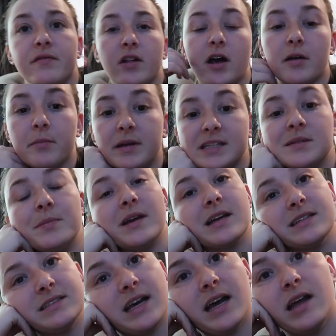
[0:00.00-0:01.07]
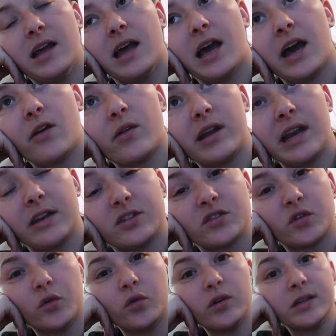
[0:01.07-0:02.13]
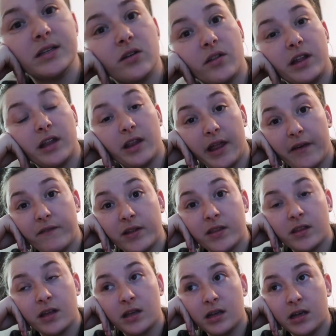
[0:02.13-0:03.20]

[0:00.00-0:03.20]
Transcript: Vlogmas because I don't get out of school until the 11th.